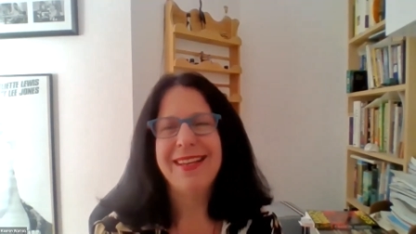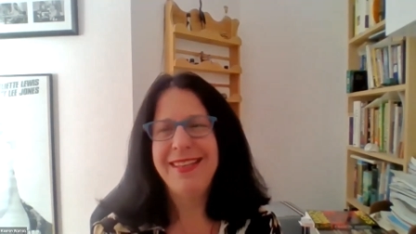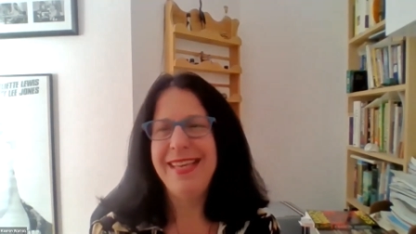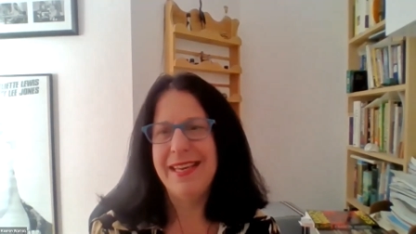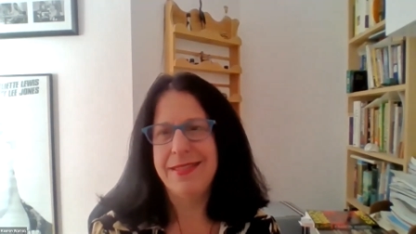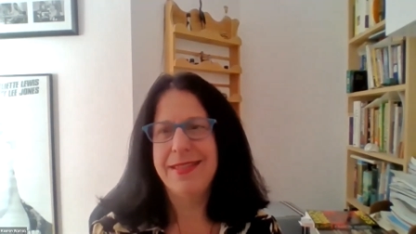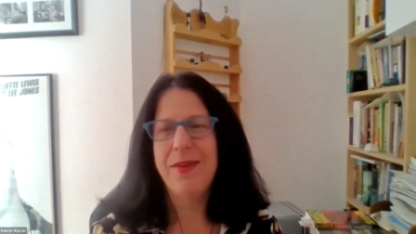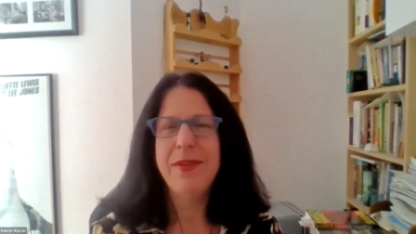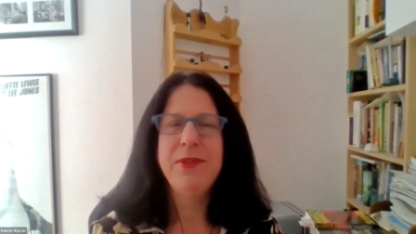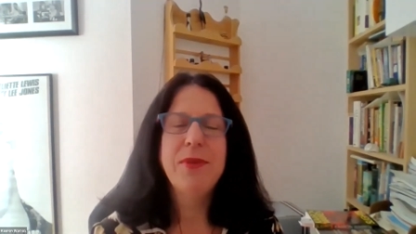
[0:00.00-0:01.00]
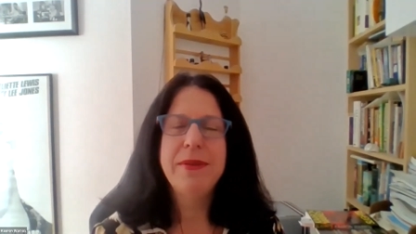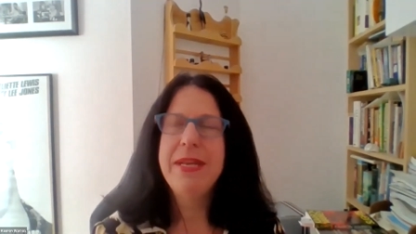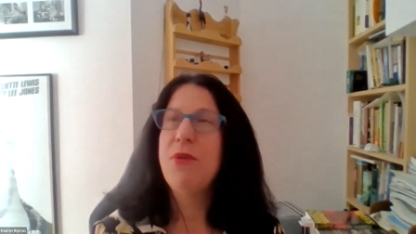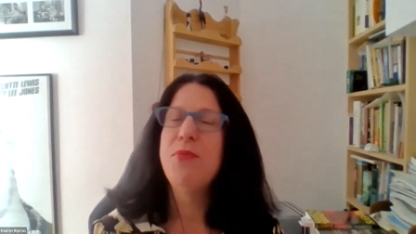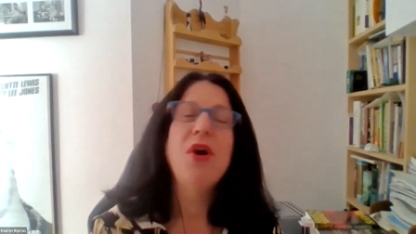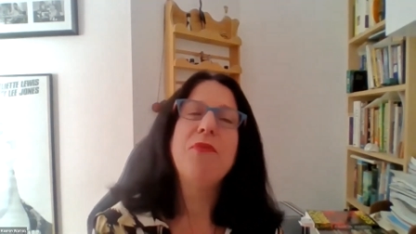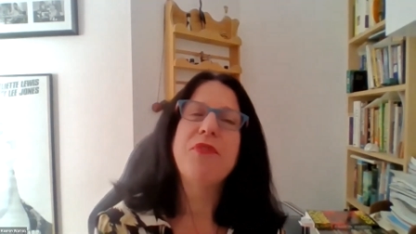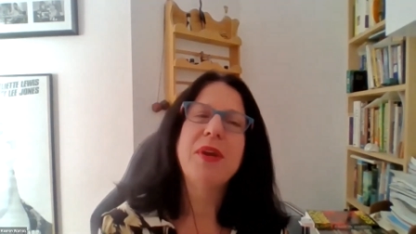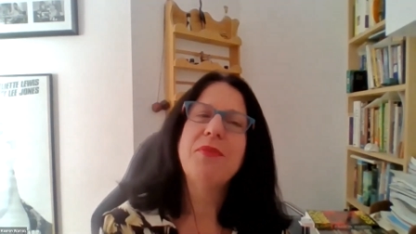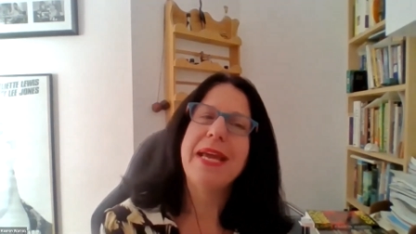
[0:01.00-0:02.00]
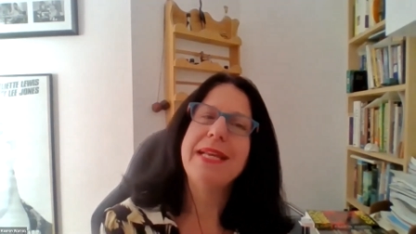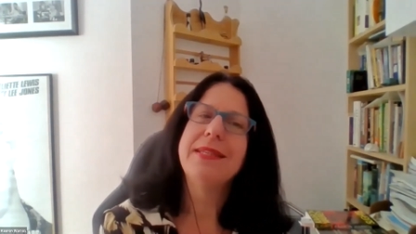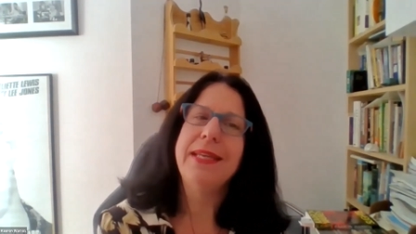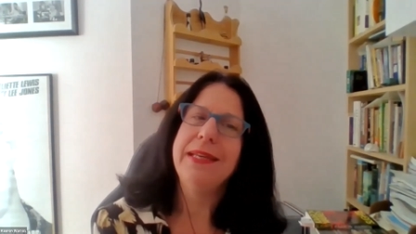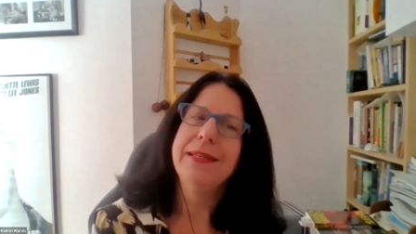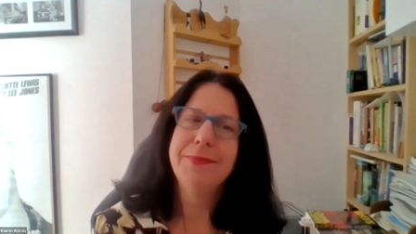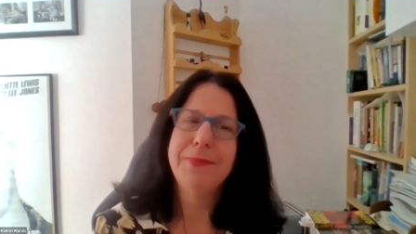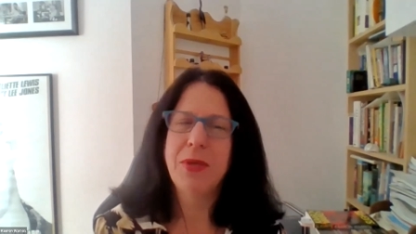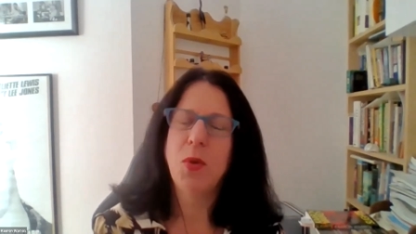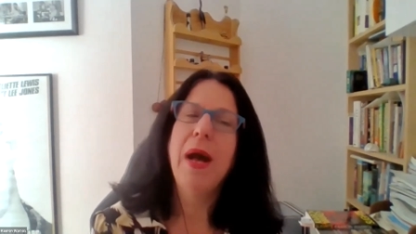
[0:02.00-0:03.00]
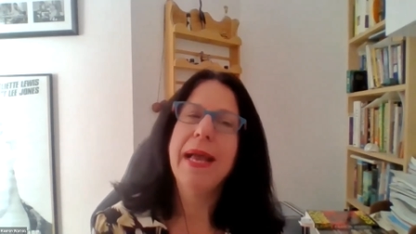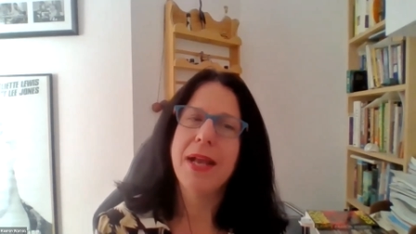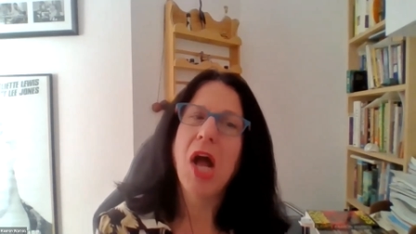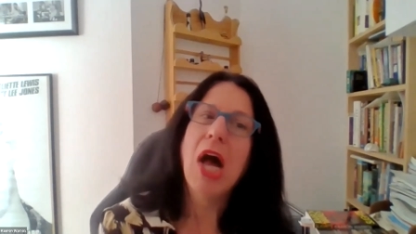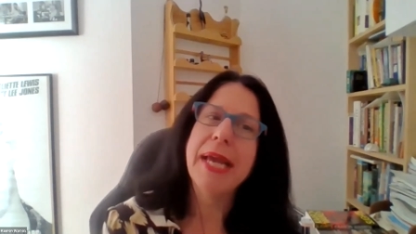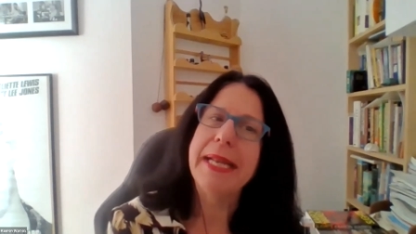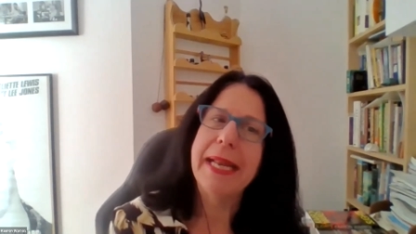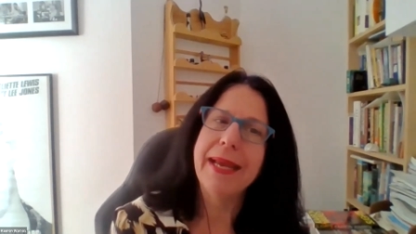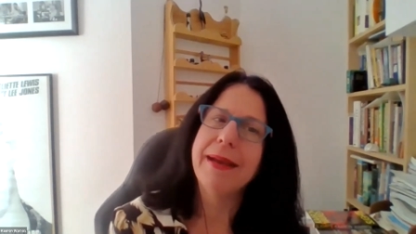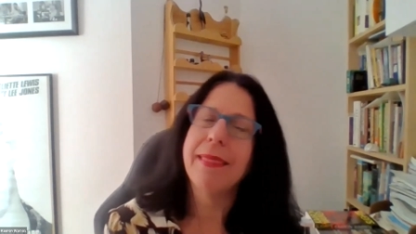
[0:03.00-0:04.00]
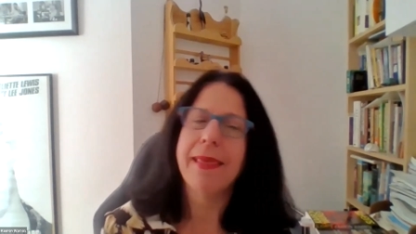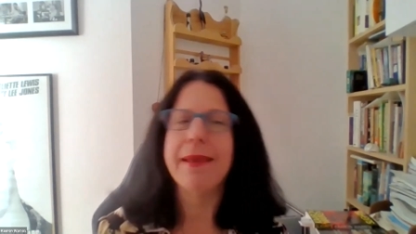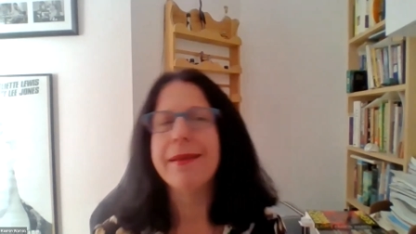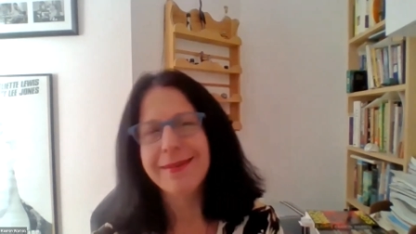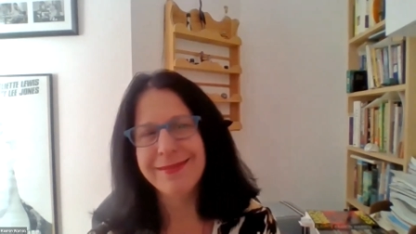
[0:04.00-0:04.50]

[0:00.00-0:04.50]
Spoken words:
Yeah, so not very ranty, but quite kindly, I think.